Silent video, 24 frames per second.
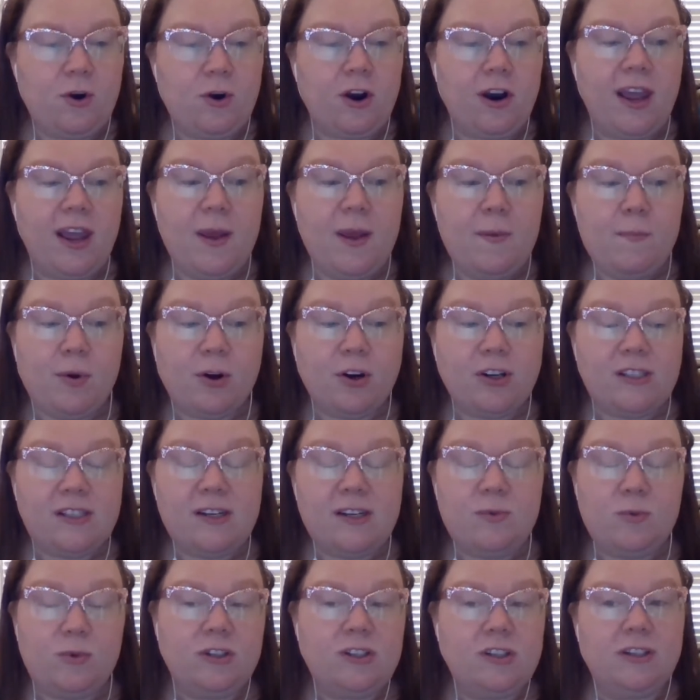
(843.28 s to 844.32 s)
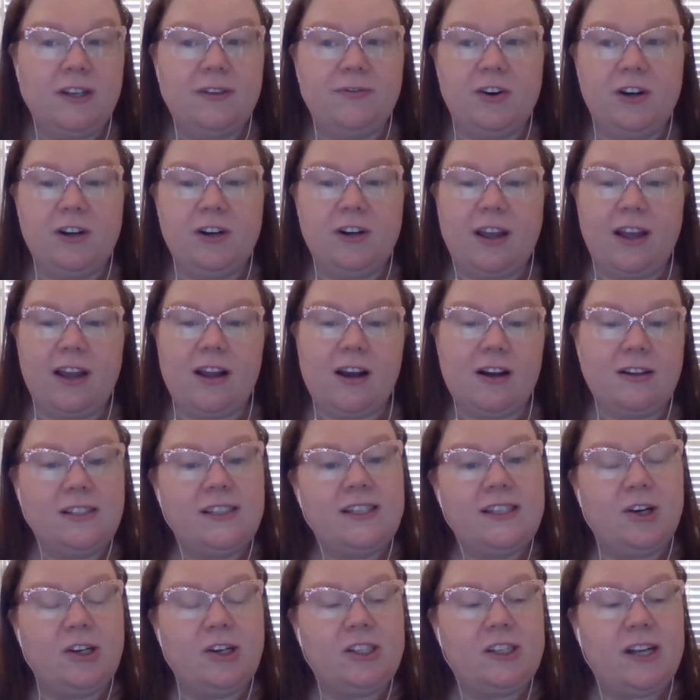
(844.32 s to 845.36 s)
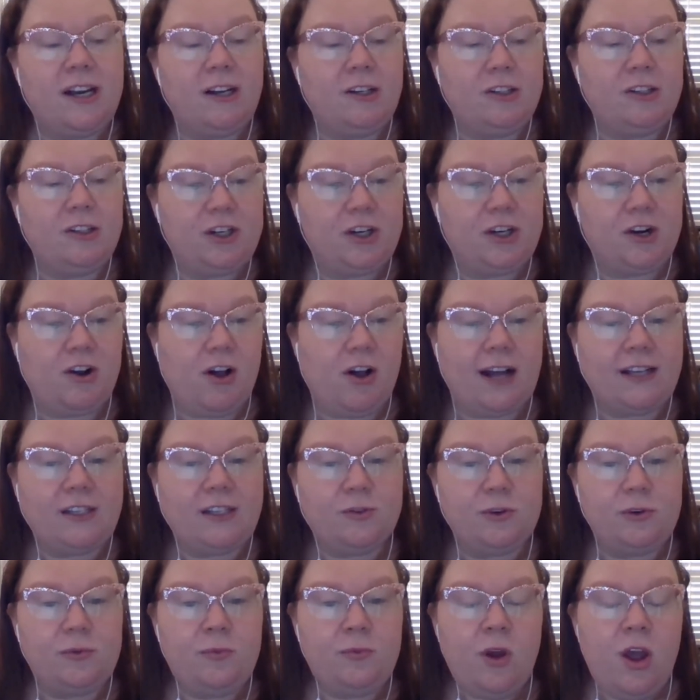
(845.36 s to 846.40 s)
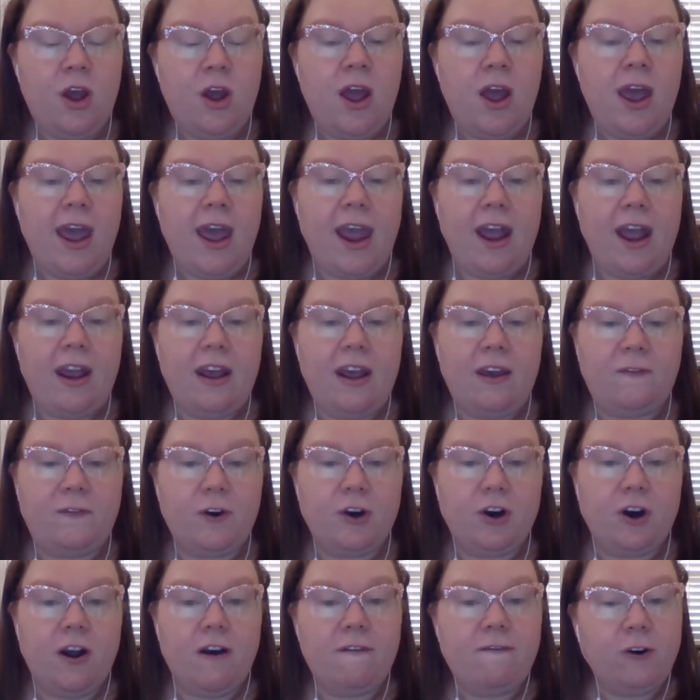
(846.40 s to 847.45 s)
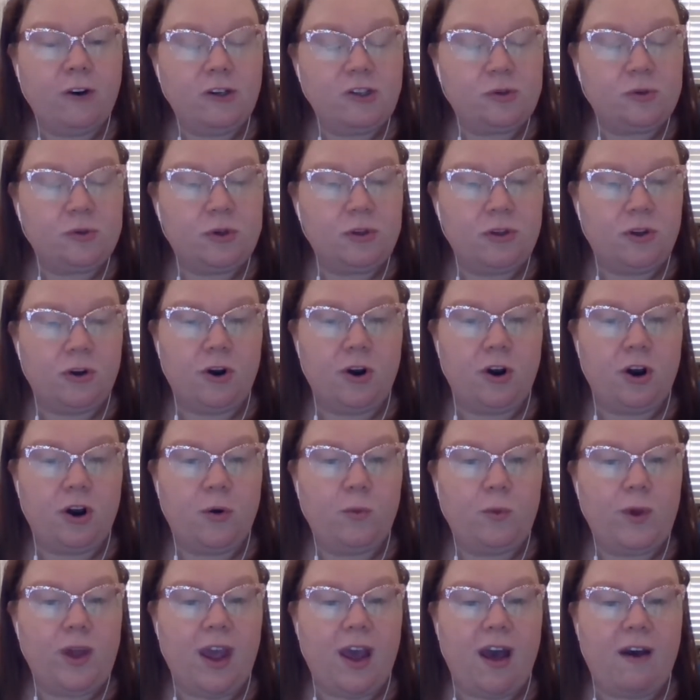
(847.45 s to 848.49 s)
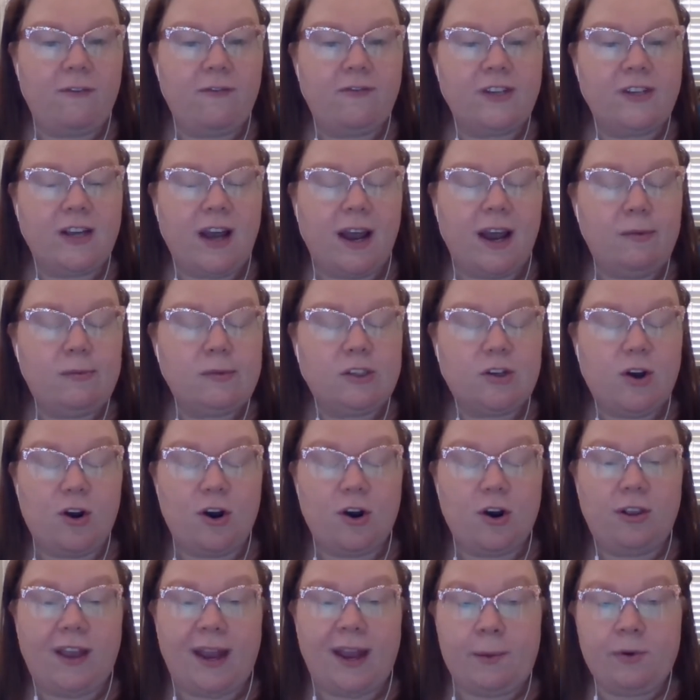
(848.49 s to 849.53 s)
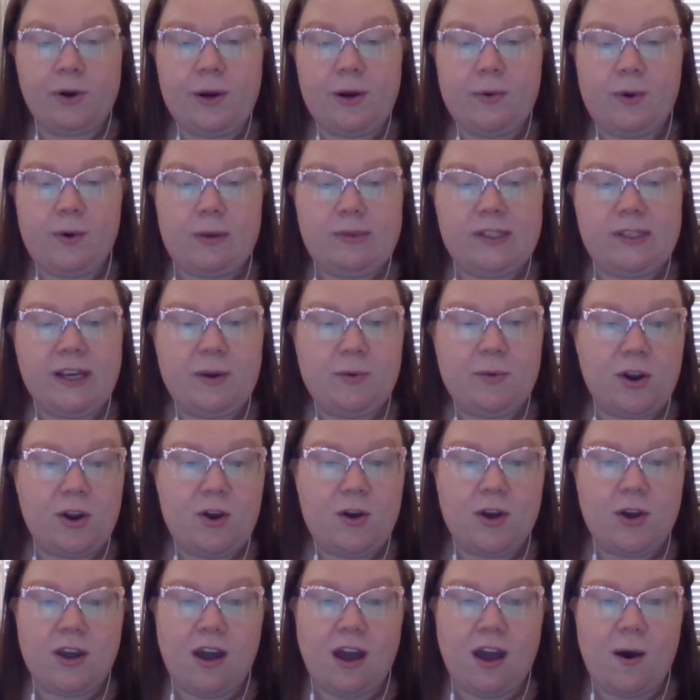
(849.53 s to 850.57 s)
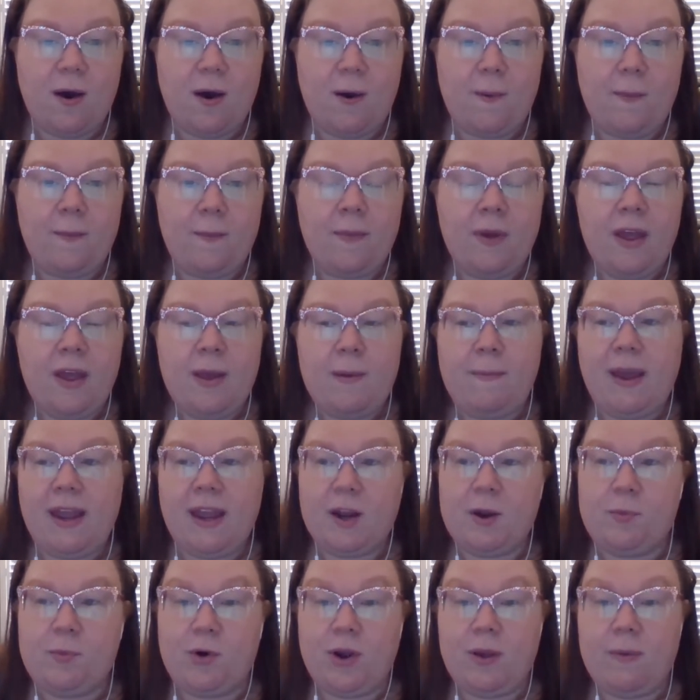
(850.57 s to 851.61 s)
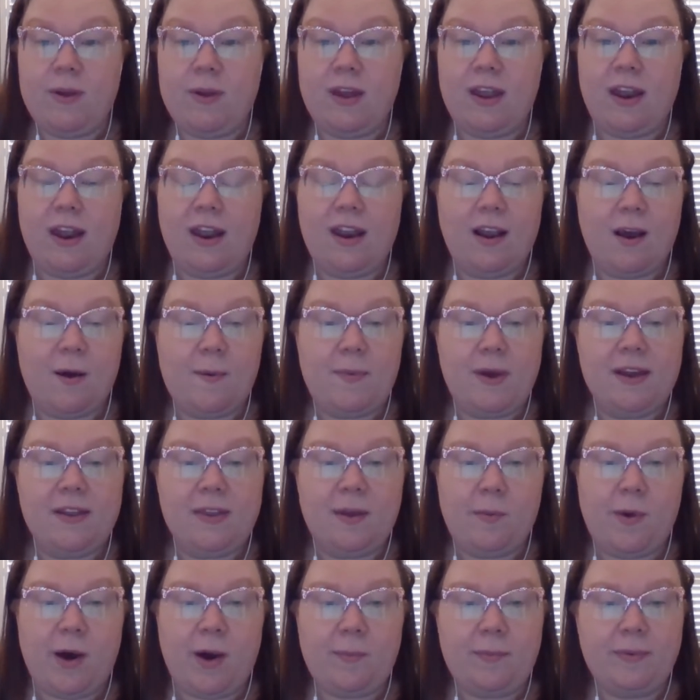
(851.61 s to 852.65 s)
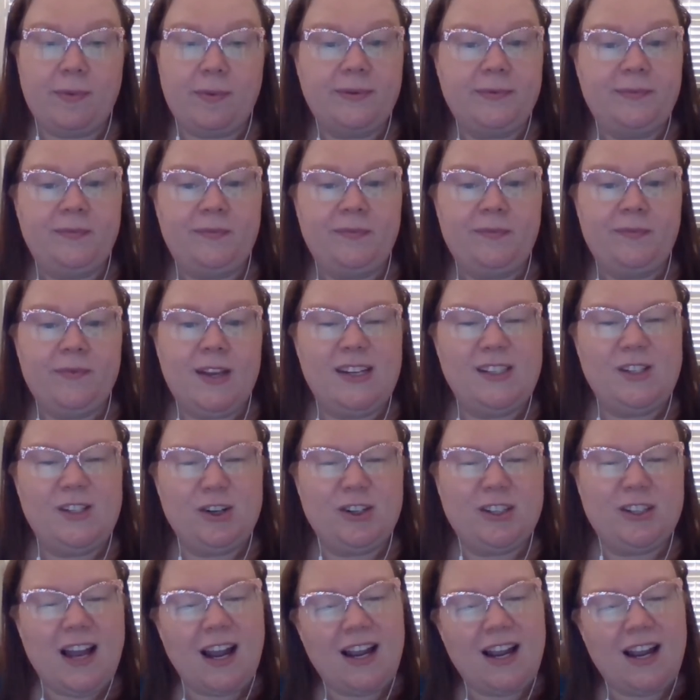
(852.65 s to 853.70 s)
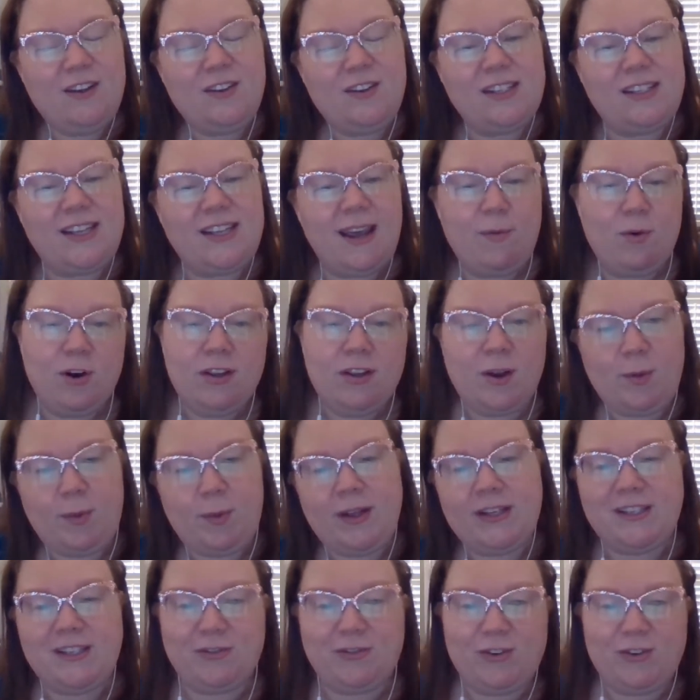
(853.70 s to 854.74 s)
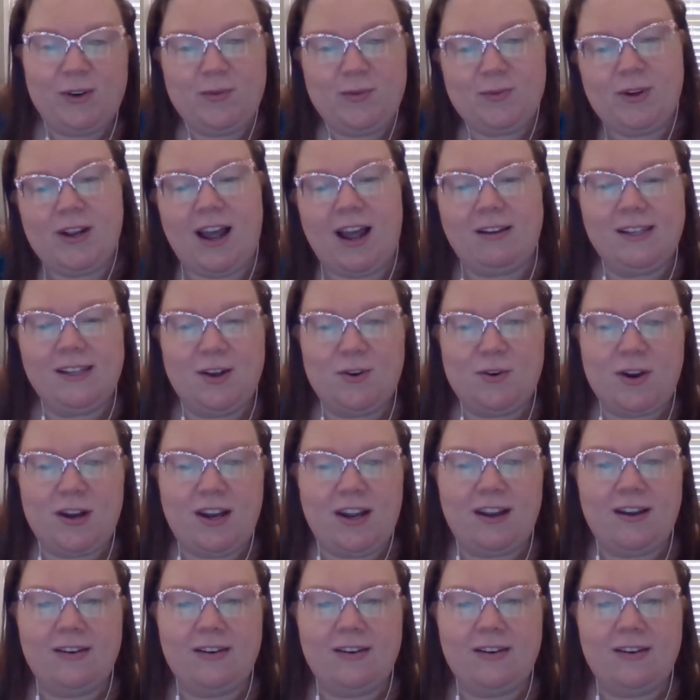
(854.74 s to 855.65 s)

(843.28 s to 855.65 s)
are in person, we'll deliver it like concierge style to your classroom. And if you're a virtual learner, we have times on our library website where you can come make an appointment and come pick them up. Is yours kind of the same or a little bit different? How's it going?